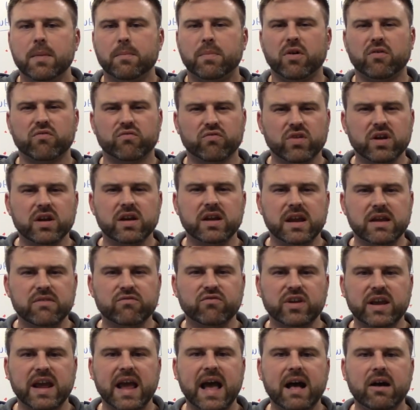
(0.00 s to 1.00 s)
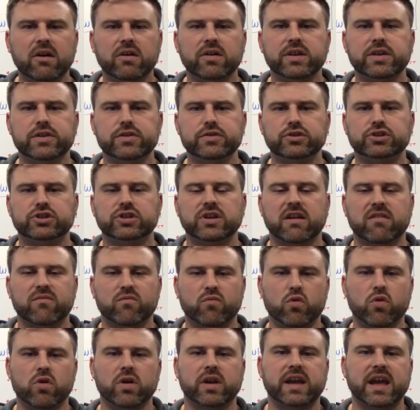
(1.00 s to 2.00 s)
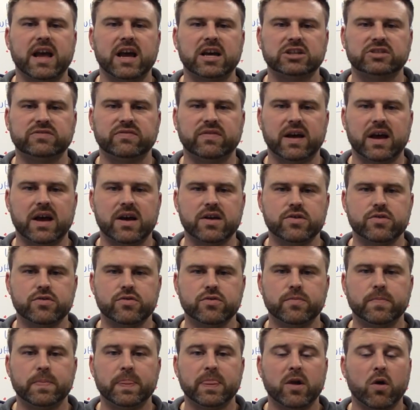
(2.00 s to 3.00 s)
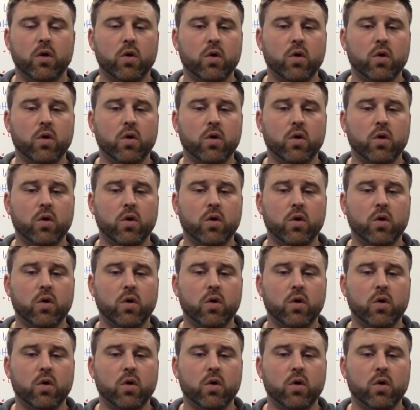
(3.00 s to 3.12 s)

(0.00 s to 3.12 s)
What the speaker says: But in reality, you should have more cash value,